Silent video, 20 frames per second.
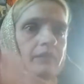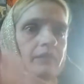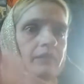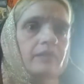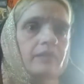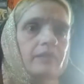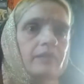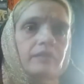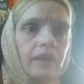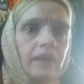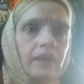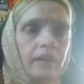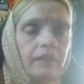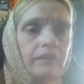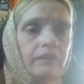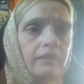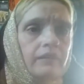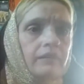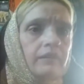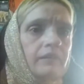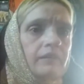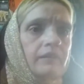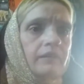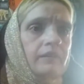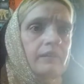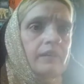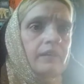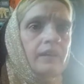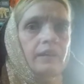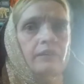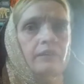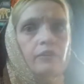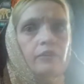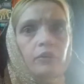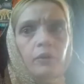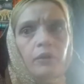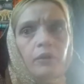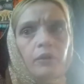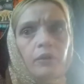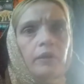state and New
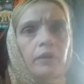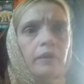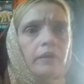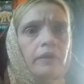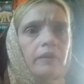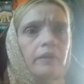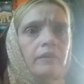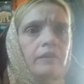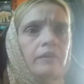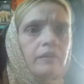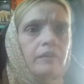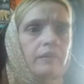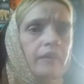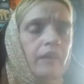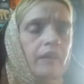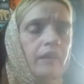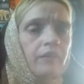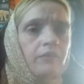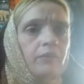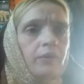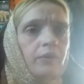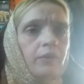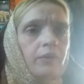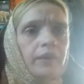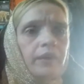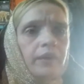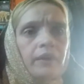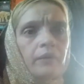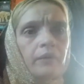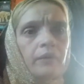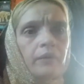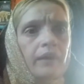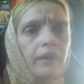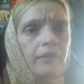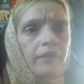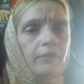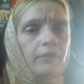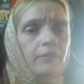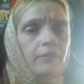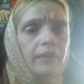York and California, anywhere I've
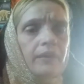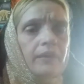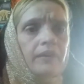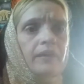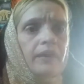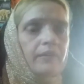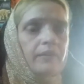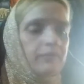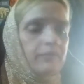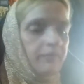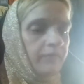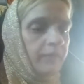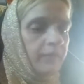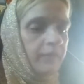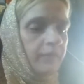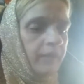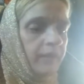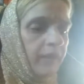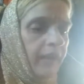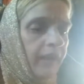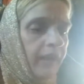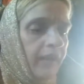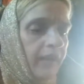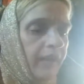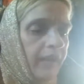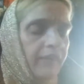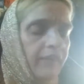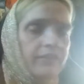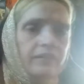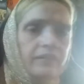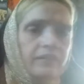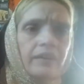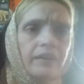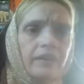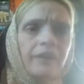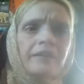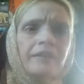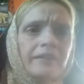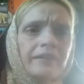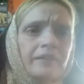ever been. I've seen
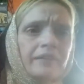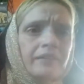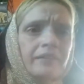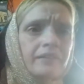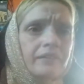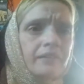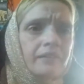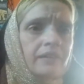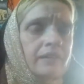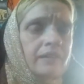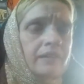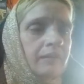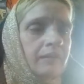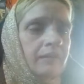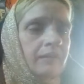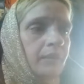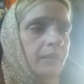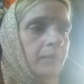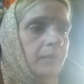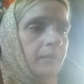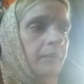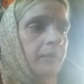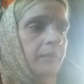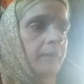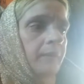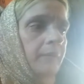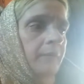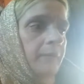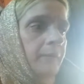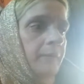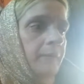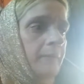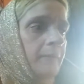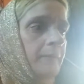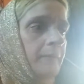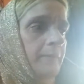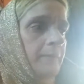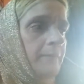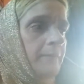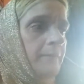ugliness in people.
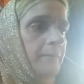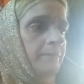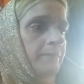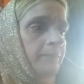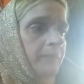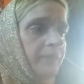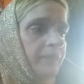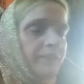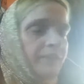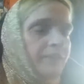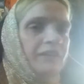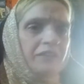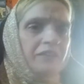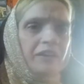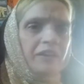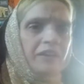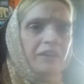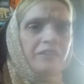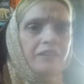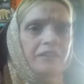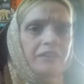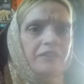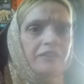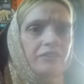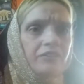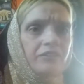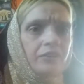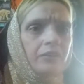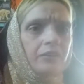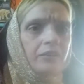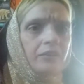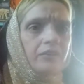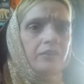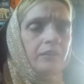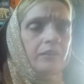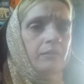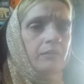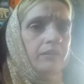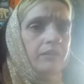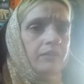It does get
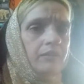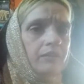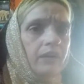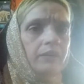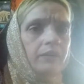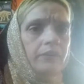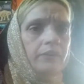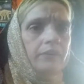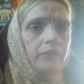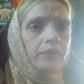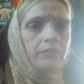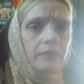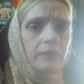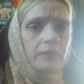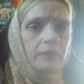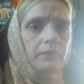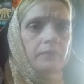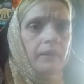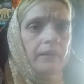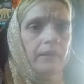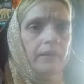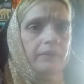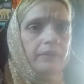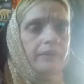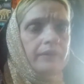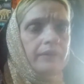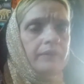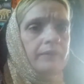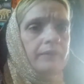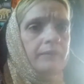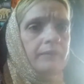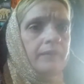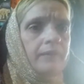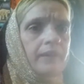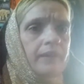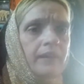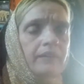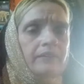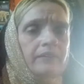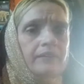discouraging, but there are good people out there,
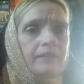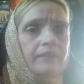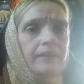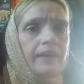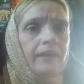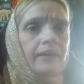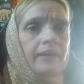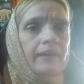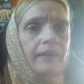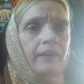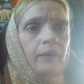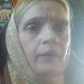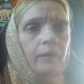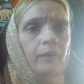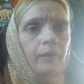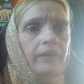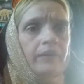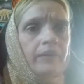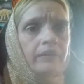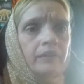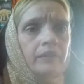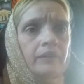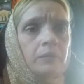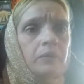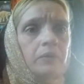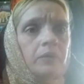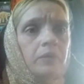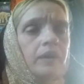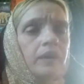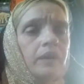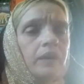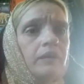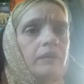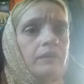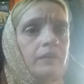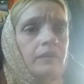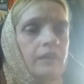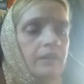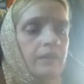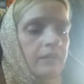and I see that now with this community.
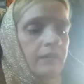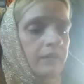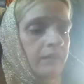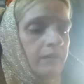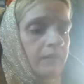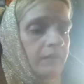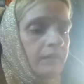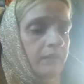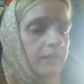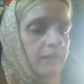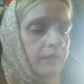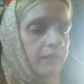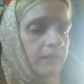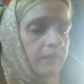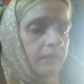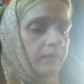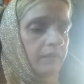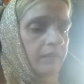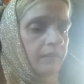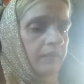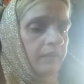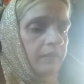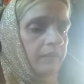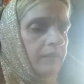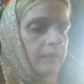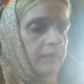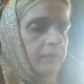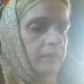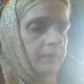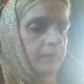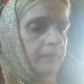And you know,